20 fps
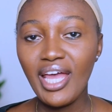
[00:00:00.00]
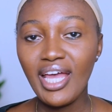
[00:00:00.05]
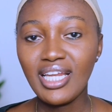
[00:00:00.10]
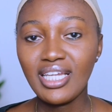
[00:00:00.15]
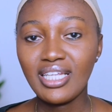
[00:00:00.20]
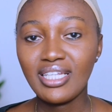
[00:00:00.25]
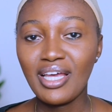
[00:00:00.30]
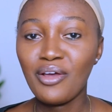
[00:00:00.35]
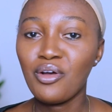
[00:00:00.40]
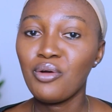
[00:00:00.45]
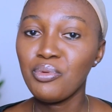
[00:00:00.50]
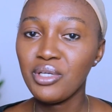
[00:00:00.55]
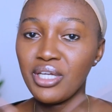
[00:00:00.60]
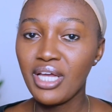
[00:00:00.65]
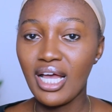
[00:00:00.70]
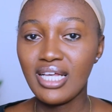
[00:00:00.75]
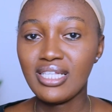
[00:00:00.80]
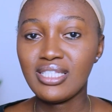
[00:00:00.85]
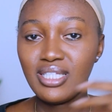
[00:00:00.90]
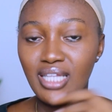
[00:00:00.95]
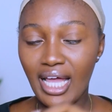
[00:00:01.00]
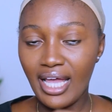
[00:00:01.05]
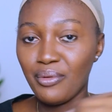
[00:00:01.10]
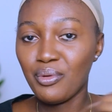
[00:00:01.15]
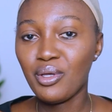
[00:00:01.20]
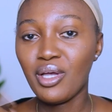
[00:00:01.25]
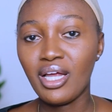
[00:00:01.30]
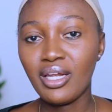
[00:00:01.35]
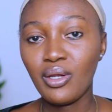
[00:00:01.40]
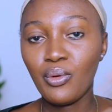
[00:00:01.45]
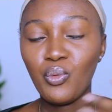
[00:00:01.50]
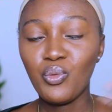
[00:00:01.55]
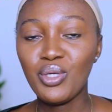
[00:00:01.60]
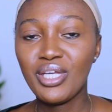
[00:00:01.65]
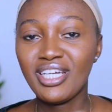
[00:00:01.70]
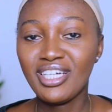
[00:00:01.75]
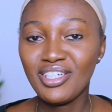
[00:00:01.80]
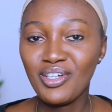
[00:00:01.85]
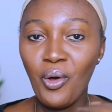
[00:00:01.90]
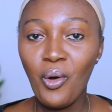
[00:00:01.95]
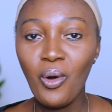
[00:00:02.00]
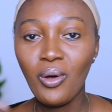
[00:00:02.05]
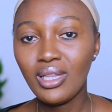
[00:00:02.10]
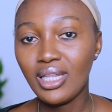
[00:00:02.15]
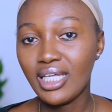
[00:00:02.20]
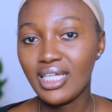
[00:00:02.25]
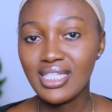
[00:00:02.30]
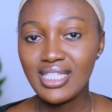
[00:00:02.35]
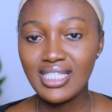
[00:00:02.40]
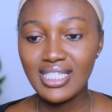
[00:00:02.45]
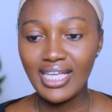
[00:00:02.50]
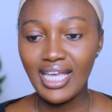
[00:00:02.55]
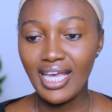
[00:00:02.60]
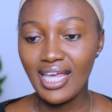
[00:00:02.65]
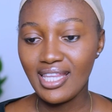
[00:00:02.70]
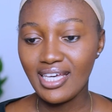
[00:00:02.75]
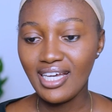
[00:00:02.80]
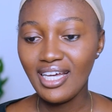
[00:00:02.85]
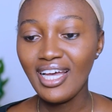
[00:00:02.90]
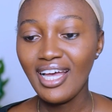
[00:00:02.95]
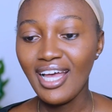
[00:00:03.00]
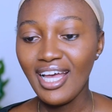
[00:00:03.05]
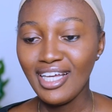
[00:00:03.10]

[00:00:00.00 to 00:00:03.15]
and then I hope you guys like that. We can all learn together.